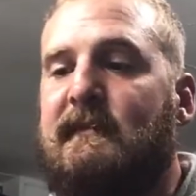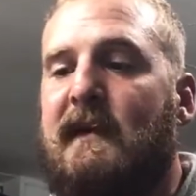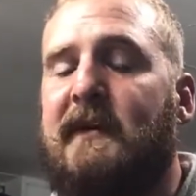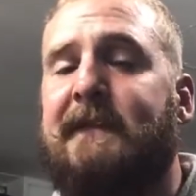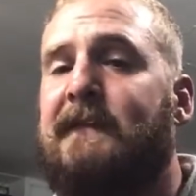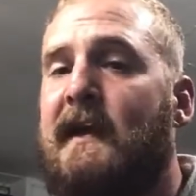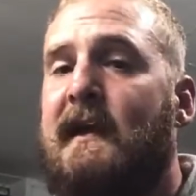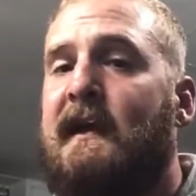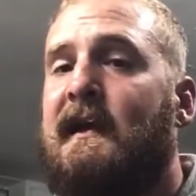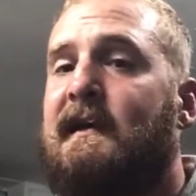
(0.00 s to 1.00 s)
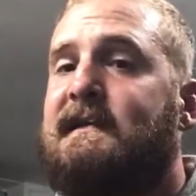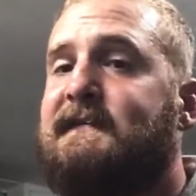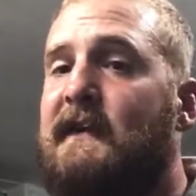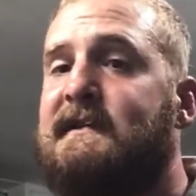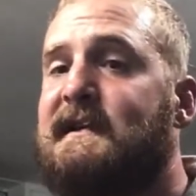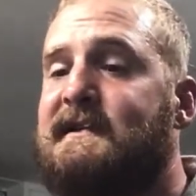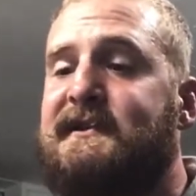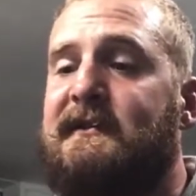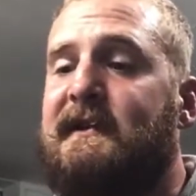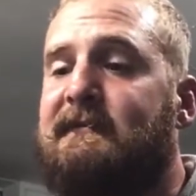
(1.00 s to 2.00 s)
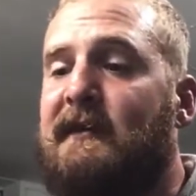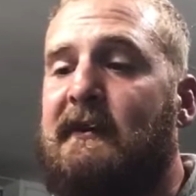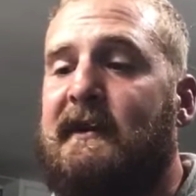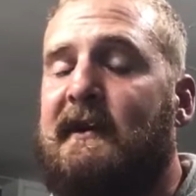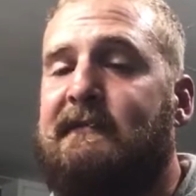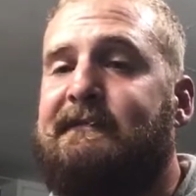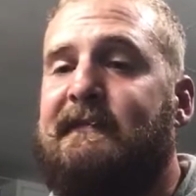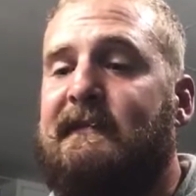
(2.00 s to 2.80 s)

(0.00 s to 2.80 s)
but as far as like shooting round count,